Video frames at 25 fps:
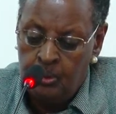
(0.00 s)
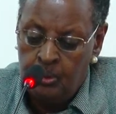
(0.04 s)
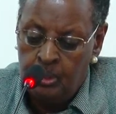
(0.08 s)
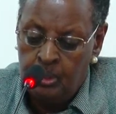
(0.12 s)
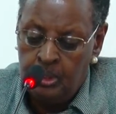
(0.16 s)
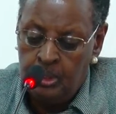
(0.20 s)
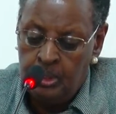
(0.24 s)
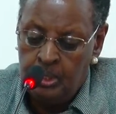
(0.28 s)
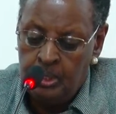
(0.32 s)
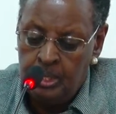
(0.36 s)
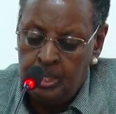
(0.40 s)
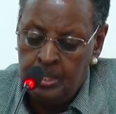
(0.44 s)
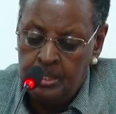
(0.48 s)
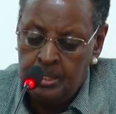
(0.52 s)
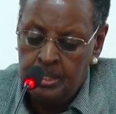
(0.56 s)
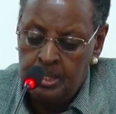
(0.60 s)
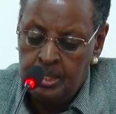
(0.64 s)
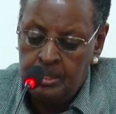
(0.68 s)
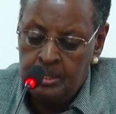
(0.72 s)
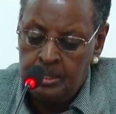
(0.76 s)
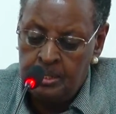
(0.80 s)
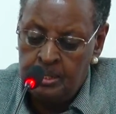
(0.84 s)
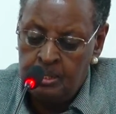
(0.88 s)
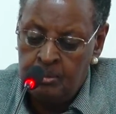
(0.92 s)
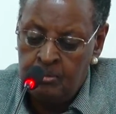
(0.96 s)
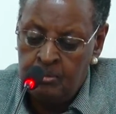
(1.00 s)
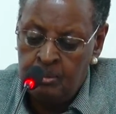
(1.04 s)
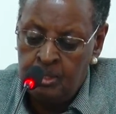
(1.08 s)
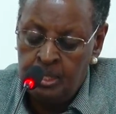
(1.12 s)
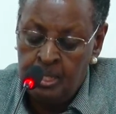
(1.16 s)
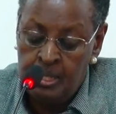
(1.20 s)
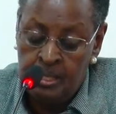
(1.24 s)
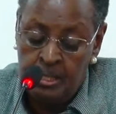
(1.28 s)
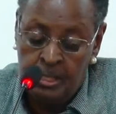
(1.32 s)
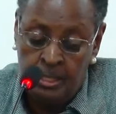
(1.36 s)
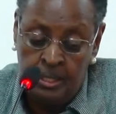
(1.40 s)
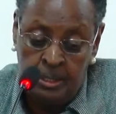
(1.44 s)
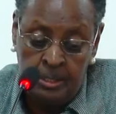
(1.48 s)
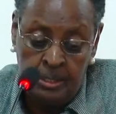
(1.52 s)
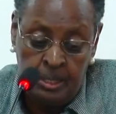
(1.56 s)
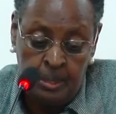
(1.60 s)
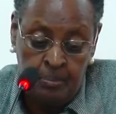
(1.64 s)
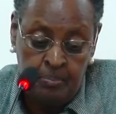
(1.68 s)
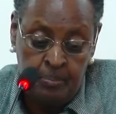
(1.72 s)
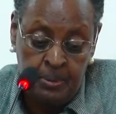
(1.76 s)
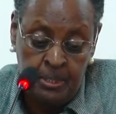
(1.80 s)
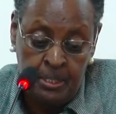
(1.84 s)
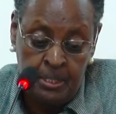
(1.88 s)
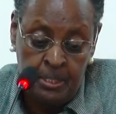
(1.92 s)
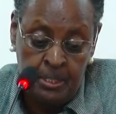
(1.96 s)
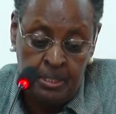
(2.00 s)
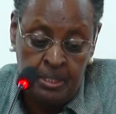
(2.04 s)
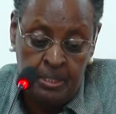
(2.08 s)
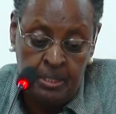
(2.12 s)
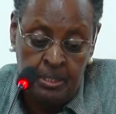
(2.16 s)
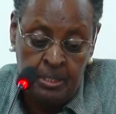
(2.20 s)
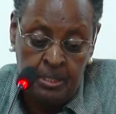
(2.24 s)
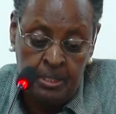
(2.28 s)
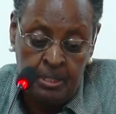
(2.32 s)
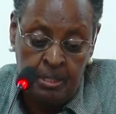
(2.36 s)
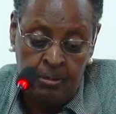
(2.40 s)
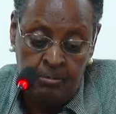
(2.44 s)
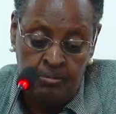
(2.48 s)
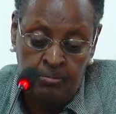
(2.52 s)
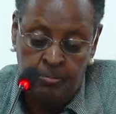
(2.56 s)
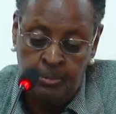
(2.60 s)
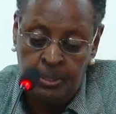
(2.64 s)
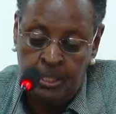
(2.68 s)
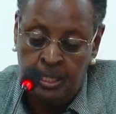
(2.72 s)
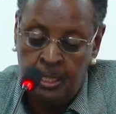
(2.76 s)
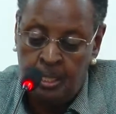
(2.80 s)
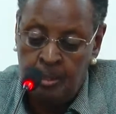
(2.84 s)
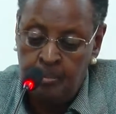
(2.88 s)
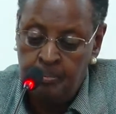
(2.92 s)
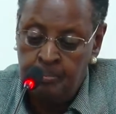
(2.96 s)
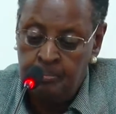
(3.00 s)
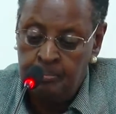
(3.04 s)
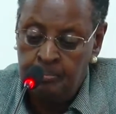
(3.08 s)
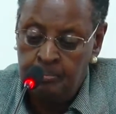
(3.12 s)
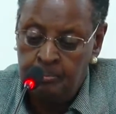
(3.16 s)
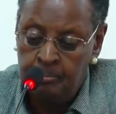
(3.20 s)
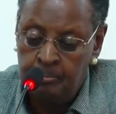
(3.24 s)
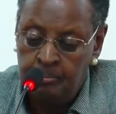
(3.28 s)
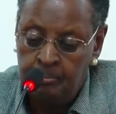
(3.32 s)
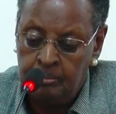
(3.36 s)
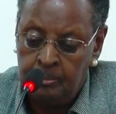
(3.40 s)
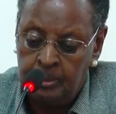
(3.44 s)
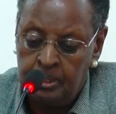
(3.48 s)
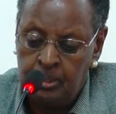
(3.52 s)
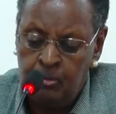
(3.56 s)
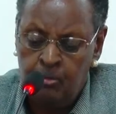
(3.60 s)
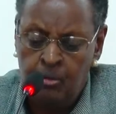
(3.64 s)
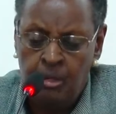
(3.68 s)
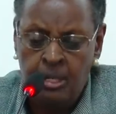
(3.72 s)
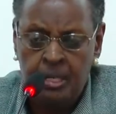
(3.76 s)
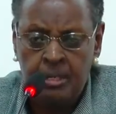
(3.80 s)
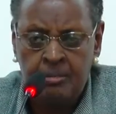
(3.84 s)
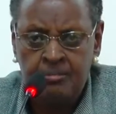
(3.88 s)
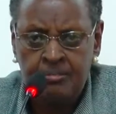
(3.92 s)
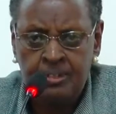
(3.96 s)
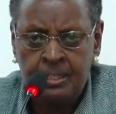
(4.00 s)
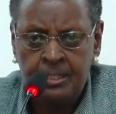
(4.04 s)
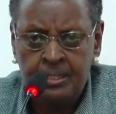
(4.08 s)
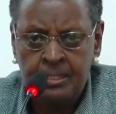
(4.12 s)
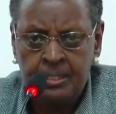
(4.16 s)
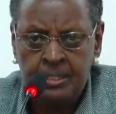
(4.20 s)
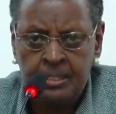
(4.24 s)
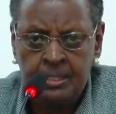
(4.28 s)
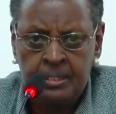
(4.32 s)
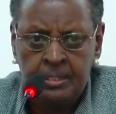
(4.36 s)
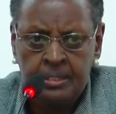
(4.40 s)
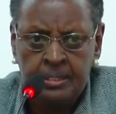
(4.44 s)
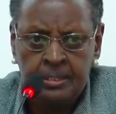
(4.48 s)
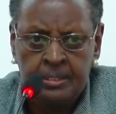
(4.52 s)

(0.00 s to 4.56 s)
in essence, really, the PTAs have become irrelevant,